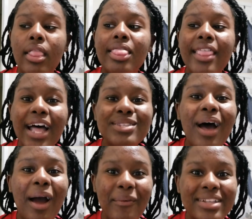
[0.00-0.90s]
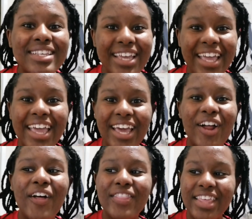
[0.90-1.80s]
That's why I want to get ahead
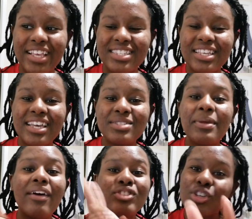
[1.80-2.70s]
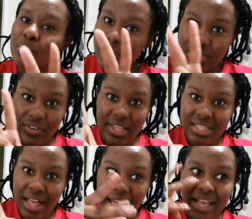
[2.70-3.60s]
on this because we have 2 books for this
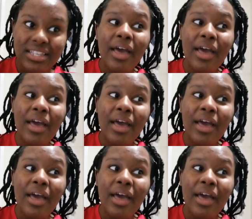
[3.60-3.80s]
class.